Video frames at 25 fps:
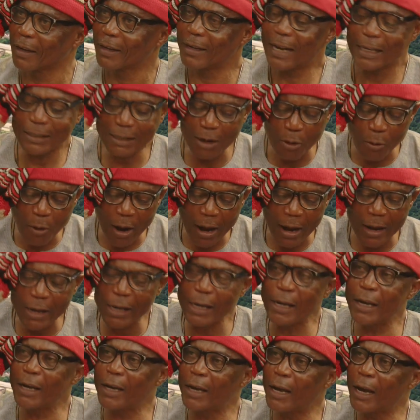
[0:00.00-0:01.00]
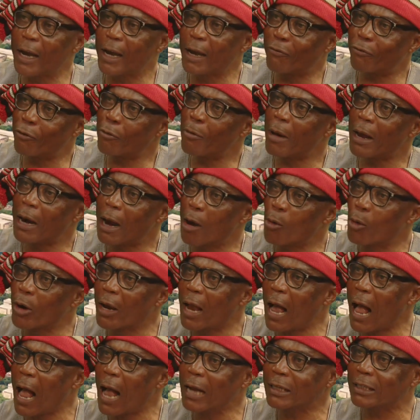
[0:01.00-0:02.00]
That's the way Fubara
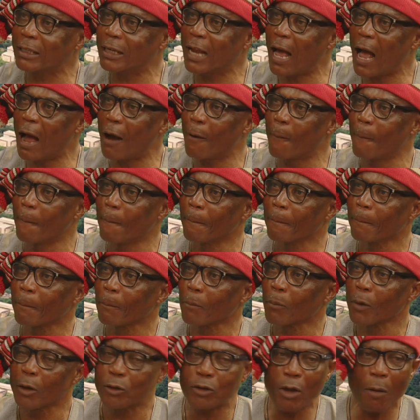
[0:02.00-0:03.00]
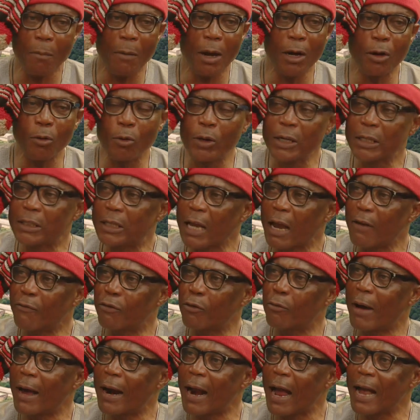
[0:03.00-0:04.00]
we ask now. Somebody will say
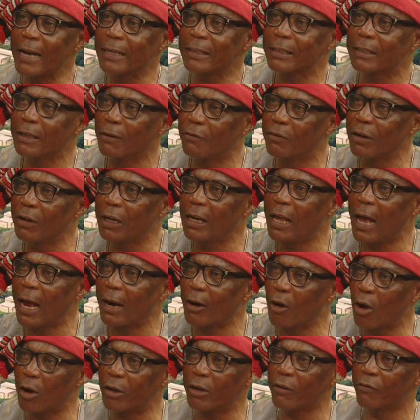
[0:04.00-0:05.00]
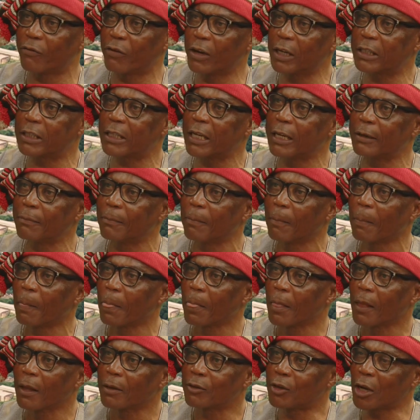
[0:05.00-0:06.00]
Fubara is the villain, not the victim,
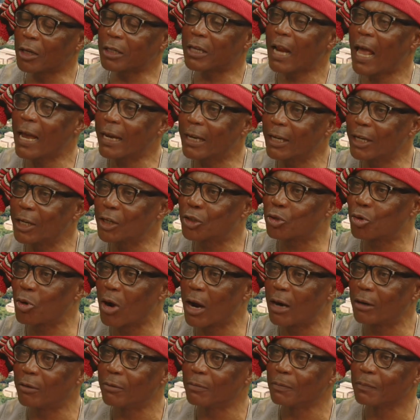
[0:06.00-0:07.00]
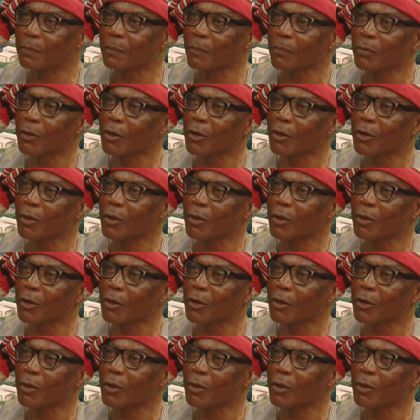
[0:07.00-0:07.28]
just like Israel.